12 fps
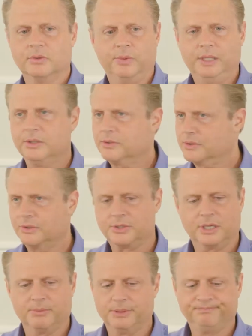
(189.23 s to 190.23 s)
we just
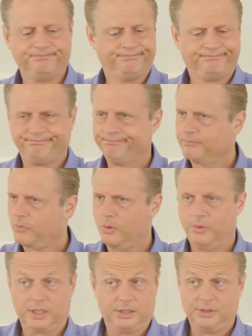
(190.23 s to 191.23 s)
determined
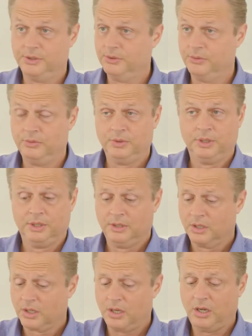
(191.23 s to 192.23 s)
we're going to do
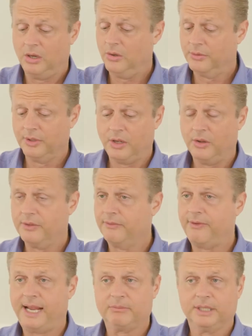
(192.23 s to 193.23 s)
all the
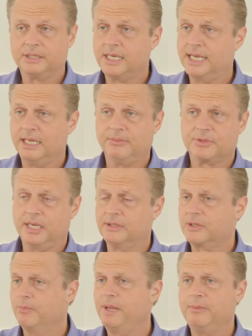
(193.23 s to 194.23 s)
family times. And
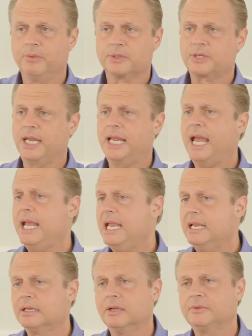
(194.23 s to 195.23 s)
so people would say,
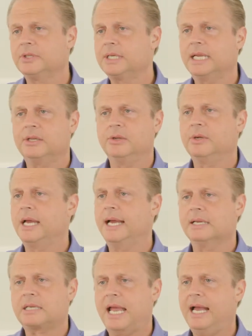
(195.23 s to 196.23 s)
"Hey, love to take you
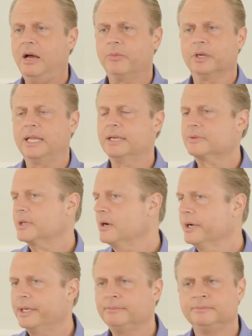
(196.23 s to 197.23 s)
guys out," and we're like,
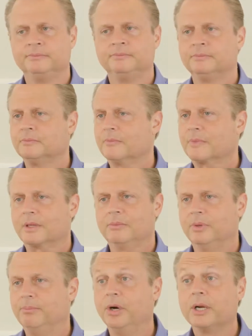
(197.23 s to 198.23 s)
"Sorry,
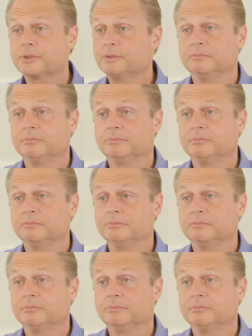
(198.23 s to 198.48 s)
we're booked."